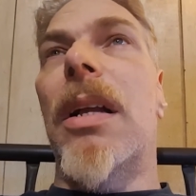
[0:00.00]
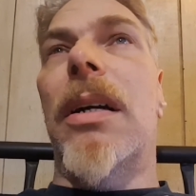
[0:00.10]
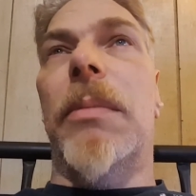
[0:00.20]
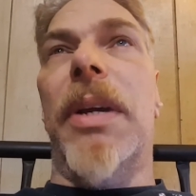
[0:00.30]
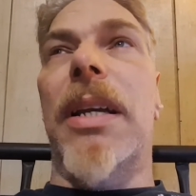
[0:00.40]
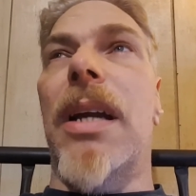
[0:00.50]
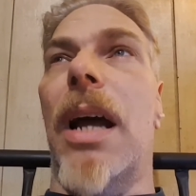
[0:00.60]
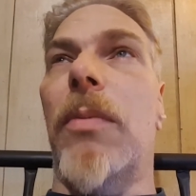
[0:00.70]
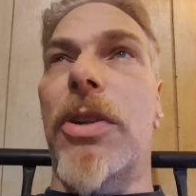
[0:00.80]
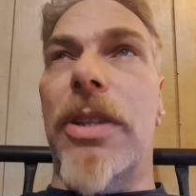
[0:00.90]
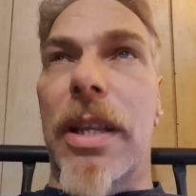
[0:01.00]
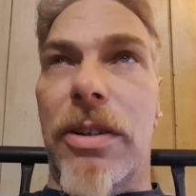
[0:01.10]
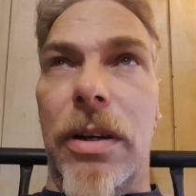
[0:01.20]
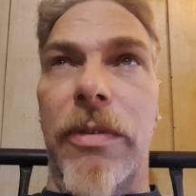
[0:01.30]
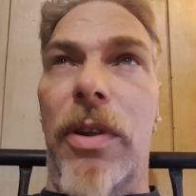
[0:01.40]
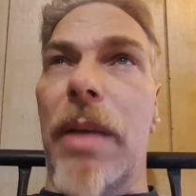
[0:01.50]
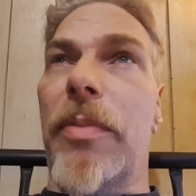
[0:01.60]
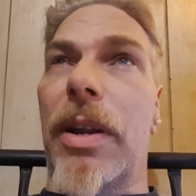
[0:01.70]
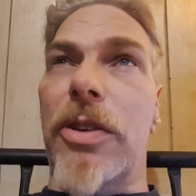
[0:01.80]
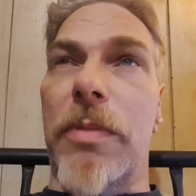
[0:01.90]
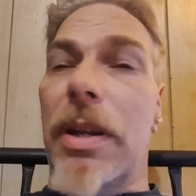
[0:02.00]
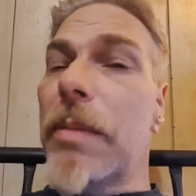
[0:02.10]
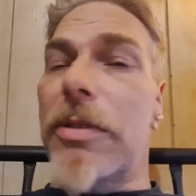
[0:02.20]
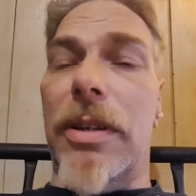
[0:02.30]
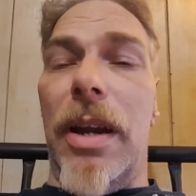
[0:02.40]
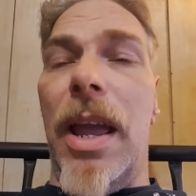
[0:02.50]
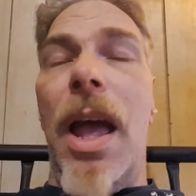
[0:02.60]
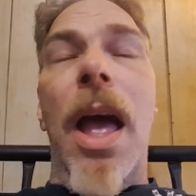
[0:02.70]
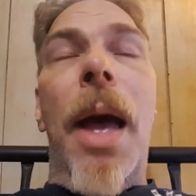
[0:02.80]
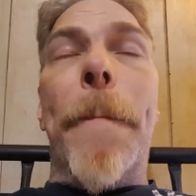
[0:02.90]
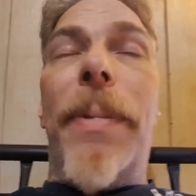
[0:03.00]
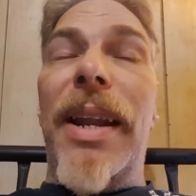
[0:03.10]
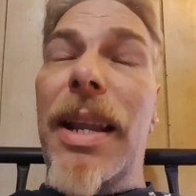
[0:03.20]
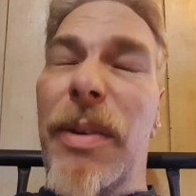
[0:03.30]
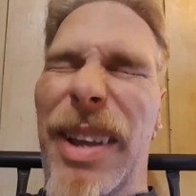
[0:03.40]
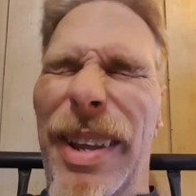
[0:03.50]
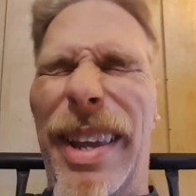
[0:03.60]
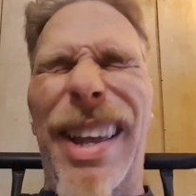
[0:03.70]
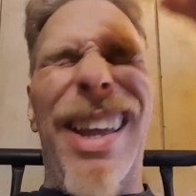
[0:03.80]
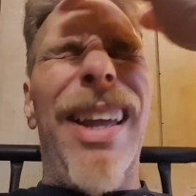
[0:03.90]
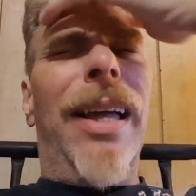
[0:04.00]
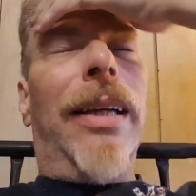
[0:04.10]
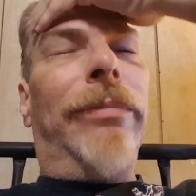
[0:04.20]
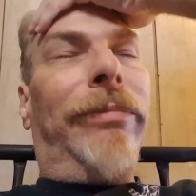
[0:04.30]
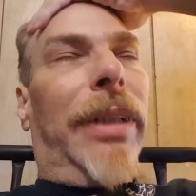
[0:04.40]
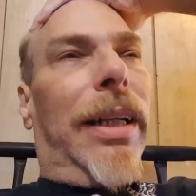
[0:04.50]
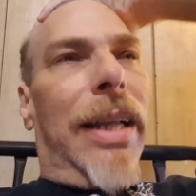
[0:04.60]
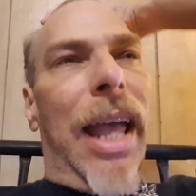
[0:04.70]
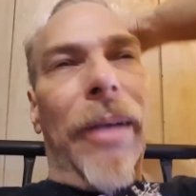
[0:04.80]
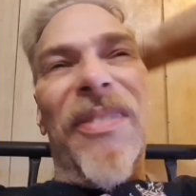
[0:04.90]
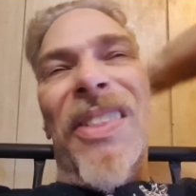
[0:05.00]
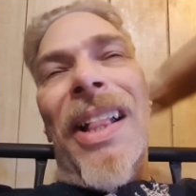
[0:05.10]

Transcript: Oh my god, watching that starting to feel like punishment. I'm sorry. But anyway, yeah.